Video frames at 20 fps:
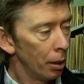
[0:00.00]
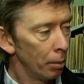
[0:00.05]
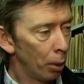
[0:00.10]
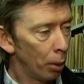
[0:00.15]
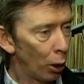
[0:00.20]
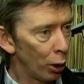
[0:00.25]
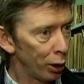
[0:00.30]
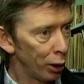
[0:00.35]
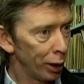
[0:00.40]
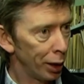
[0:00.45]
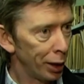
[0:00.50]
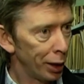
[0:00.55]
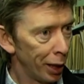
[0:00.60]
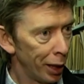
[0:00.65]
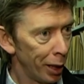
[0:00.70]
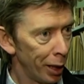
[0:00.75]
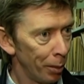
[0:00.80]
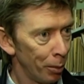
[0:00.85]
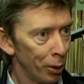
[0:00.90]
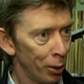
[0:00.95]
pushed the
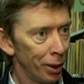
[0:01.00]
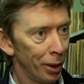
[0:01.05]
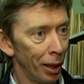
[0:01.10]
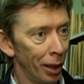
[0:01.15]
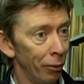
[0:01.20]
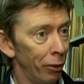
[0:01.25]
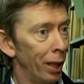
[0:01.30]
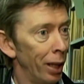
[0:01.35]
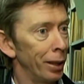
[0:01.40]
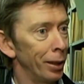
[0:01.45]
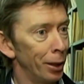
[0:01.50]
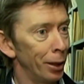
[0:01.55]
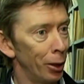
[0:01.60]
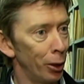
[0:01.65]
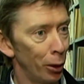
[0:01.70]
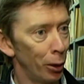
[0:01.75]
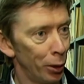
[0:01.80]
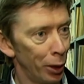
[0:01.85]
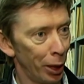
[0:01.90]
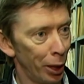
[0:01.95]
times, invented the
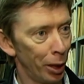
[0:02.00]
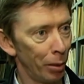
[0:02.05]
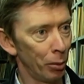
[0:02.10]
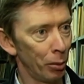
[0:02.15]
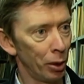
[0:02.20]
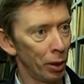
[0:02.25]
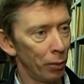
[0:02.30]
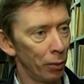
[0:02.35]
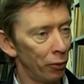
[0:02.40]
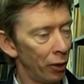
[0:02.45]
new times,